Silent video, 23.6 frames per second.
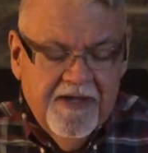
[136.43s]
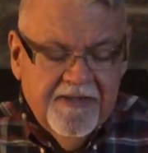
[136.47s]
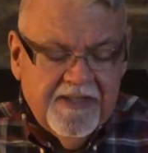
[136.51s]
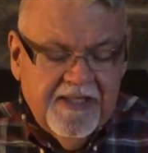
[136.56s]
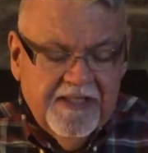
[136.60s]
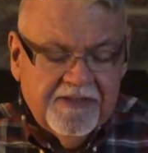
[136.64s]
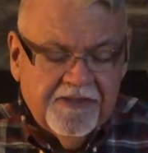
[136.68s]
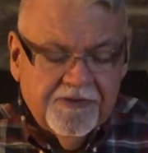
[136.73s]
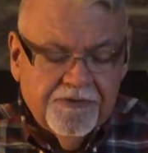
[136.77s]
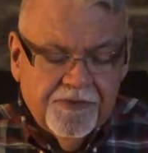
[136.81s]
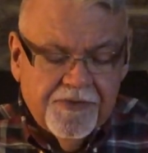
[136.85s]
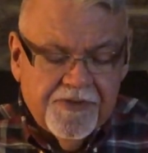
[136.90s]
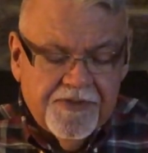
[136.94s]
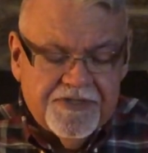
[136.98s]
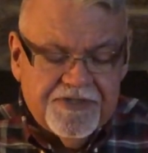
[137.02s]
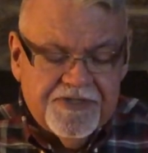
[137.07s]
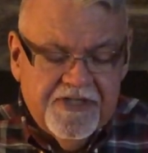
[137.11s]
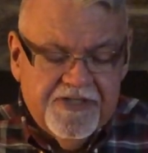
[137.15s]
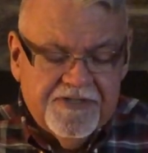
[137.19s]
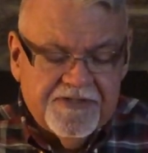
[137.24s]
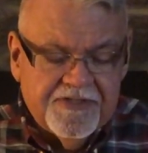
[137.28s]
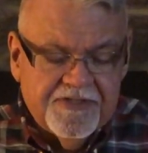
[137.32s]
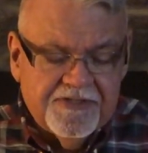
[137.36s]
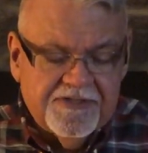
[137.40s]
that the Lord
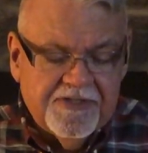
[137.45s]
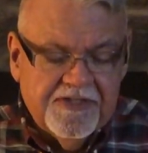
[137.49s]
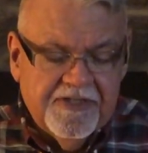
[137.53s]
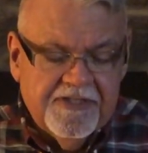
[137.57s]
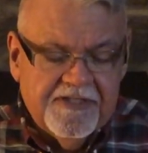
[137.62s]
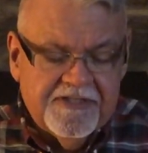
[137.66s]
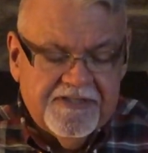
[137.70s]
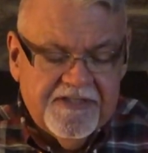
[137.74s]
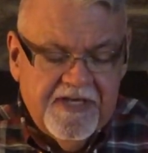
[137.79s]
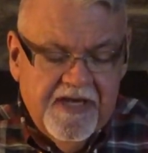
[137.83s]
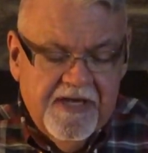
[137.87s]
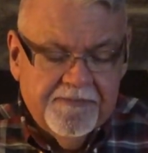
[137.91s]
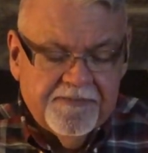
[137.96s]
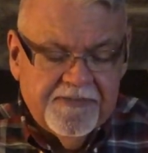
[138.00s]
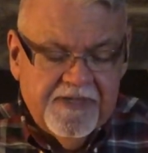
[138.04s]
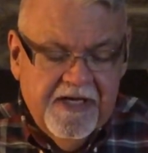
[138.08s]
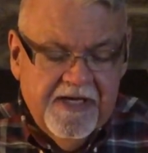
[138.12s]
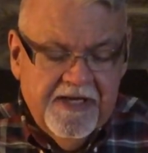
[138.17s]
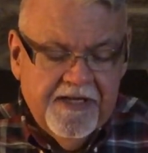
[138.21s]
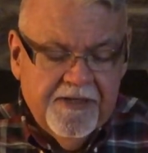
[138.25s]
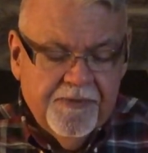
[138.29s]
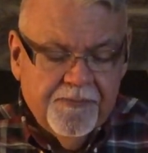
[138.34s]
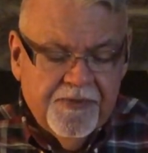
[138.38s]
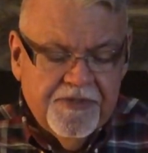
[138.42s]
Jesus, on the same
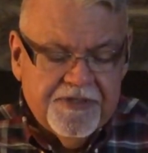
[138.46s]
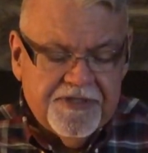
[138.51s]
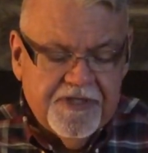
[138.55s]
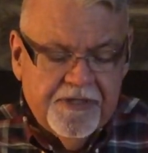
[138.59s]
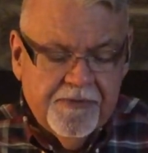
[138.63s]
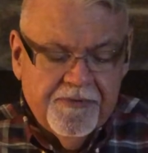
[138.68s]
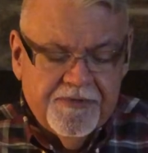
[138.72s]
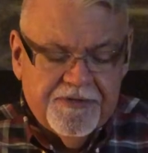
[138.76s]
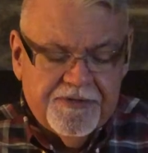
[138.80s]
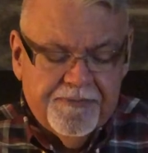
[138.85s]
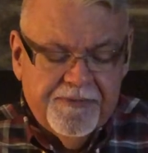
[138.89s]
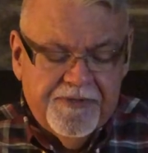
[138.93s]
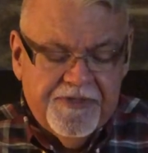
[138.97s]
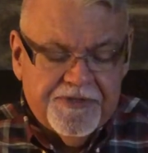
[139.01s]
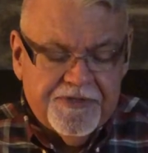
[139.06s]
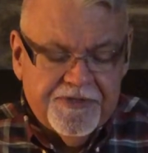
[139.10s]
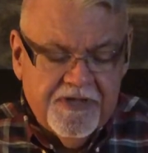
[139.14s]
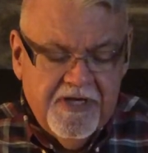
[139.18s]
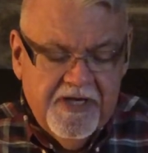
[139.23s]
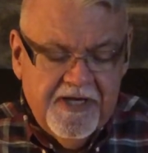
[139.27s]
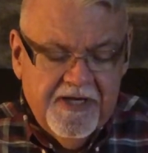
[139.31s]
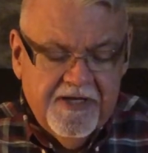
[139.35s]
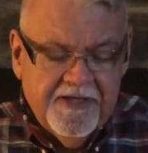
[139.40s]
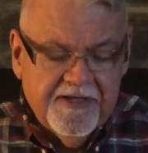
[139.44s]
night in which he was
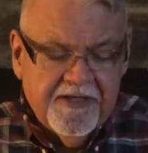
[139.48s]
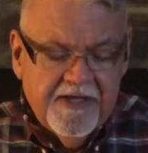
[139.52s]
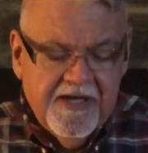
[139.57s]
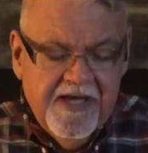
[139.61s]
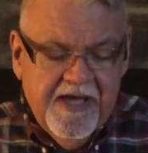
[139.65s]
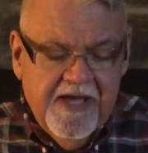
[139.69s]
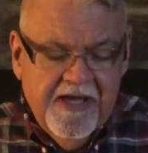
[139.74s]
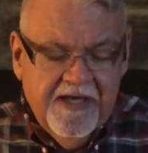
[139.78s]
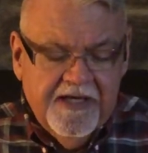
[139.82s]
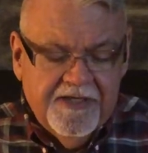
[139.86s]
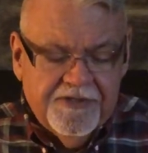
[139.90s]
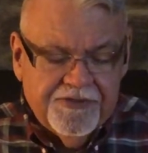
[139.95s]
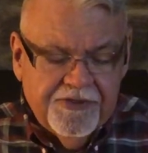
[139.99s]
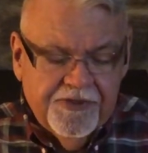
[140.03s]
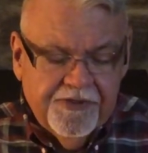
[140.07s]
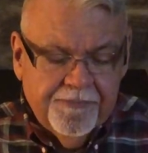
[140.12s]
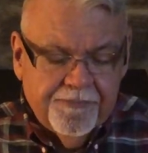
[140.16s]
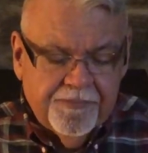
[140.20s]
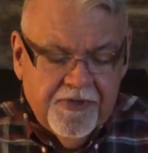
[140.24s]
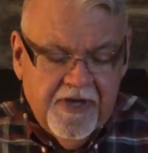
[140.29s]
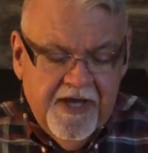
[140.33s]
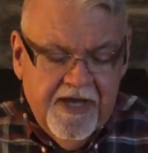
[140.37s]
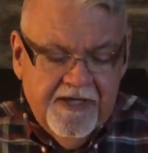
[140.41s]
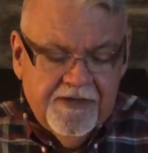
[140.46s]
betrayed, he
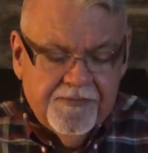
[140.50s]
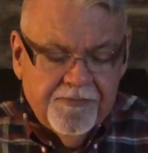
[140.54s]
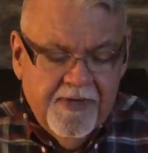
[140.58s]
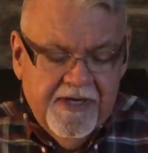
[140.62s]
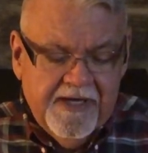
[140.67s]
took bread.